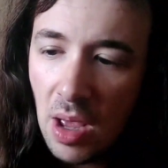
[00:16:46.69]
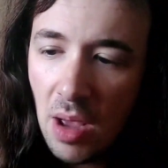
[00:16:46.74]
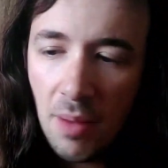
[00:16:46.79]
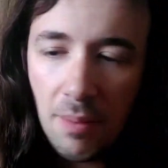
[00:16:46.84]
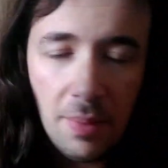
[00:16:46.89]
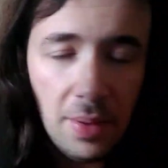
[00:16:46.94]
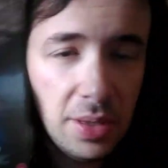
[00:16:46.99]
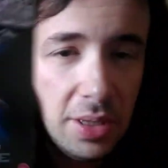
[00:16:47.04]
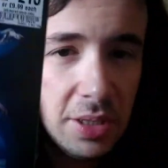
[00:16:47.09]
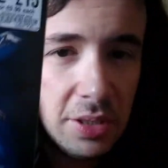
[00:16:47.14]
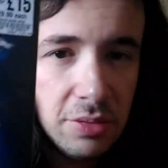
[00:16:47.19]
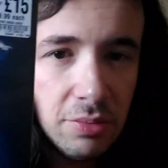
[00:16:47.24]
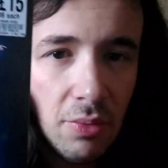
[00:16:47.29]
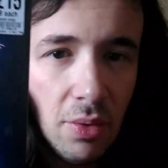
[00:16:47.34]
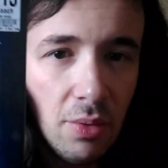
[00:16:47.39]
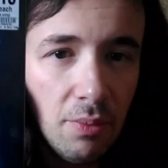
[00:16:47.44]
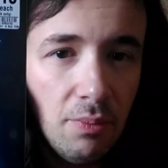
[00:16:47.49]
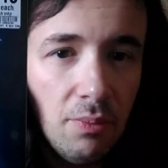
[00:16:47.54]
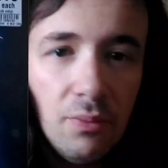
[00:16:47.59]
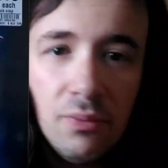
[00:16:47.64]
But this
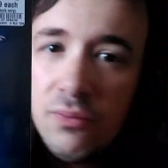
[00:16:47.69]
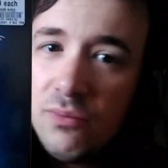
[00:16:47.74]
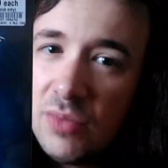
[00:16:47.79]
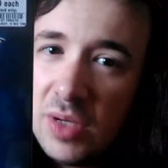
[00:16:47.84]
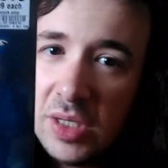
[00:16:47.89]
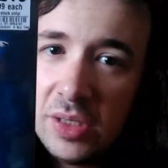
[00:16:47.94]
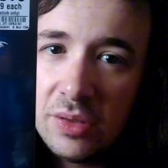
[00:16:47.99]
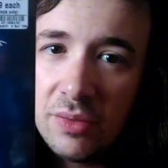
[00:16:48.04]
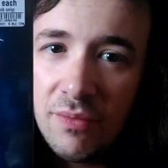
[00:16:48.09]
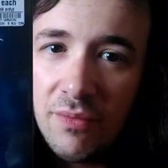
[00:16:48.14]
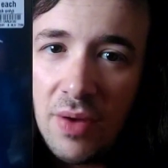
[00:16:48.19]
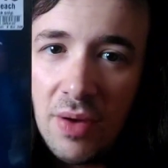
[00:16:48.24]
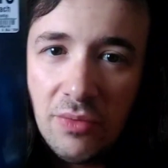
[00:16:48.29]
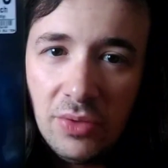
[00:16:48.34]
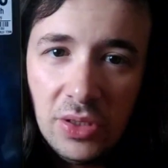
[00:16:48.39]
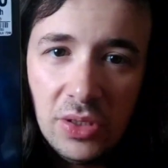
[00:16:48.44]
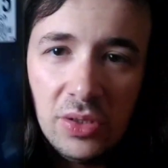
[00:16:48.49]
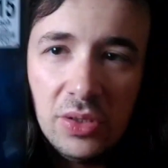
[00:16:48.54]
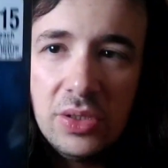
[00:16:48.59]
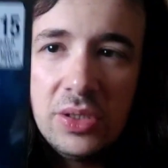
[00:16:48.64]
one is a very
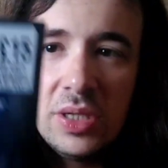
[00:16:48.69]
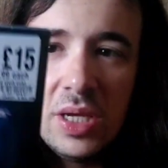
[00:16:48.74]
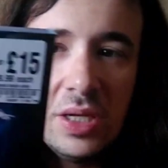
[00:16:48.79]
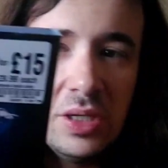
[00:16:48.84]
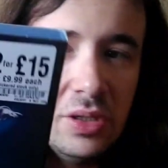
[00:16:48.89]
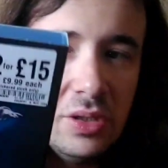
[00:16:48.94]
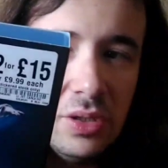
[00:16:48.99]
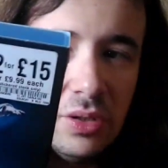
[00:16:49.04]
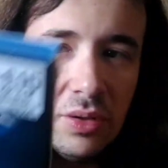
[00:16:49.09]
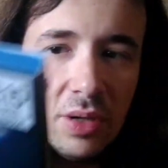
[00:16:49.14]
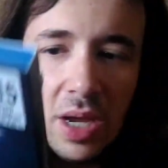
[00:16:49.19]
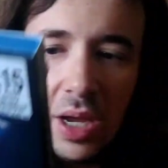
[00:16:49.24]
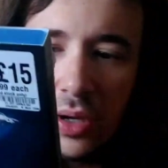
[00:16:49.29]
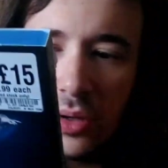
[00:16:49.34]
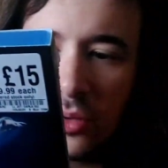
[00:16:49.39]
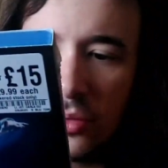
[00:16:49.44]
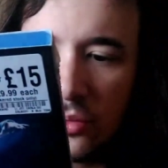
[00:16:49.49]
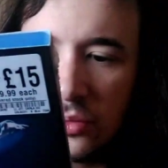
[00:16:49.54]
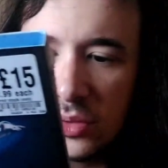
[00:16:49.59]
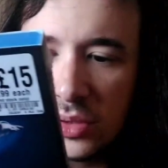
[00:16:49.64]
nice set. You do get a
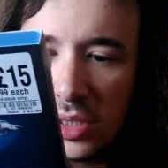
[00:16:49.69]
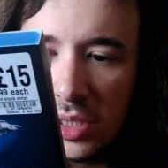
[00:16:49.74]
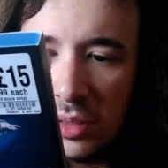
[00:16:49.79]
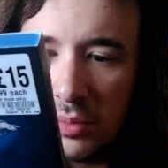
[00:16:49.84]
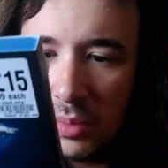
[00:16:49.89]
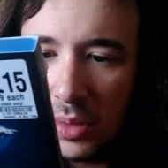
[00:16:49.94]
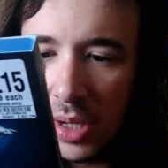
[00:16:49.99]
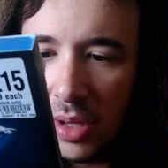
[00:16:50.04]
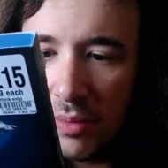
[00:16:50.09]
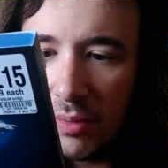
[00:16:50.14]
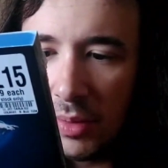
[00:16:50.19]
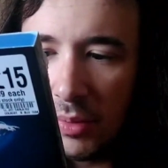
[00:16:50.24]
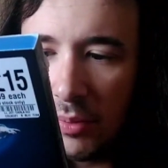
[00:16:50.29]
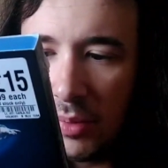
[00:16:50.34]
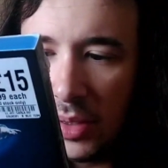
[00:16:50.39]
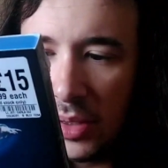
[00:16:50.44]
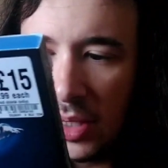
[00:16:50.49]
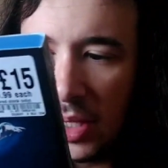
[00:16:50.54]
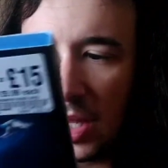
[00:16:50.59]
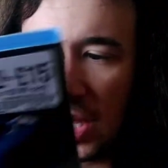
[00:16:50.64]
cool slipcover
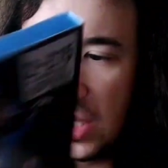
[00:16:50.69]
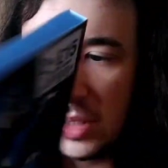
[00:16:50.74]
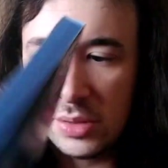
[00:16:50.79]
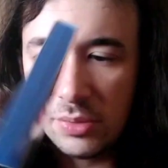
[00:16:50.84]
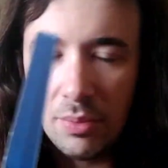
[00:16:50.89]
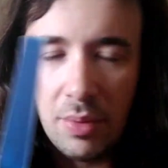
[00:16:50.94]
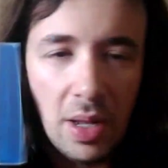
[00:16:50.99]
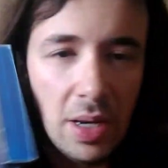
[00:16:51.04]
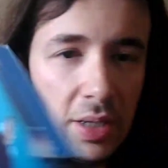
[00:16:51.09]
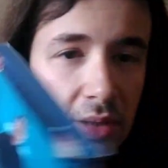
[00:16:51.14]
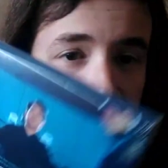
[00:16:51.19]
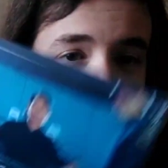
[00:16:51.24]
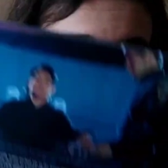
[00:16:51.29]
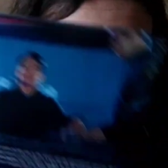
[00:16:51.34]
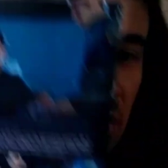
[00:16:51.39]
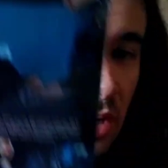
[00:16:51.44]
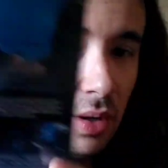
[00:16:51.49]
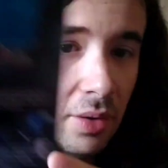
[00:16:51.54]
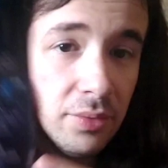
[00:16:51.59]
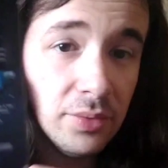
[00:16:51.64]
with it, as well as a
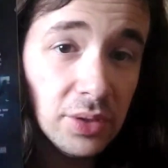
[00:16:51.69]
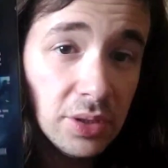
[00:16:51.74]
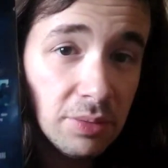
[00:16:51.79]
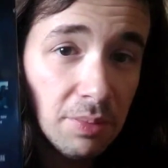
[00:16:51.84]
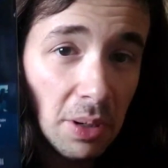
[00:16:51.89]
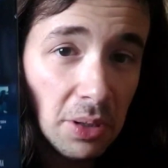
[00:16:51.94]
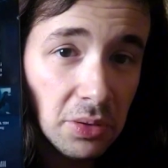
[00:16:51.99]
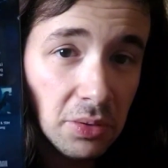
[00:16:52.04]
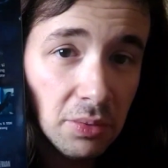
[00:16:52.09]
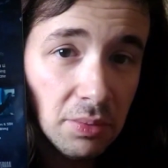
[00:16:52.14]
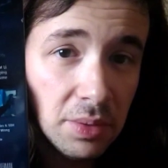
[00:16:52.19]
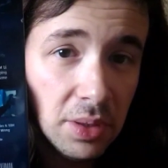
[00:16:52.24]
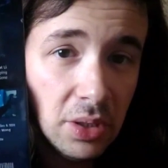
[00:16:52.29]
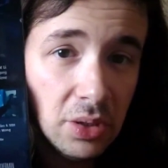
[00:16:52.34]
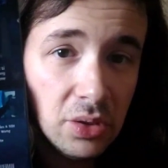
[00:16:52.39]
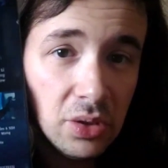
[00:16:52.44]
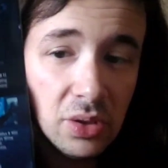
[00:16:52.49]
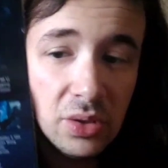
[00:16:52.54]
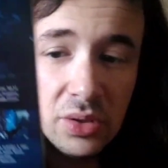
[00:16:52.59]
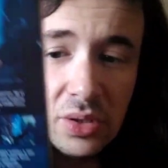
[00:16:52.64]
load of special
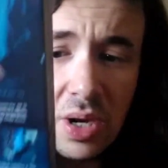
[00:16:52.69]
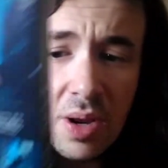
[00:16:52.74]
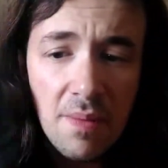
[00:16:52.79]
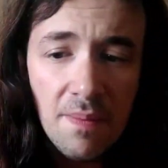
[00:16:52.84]
features.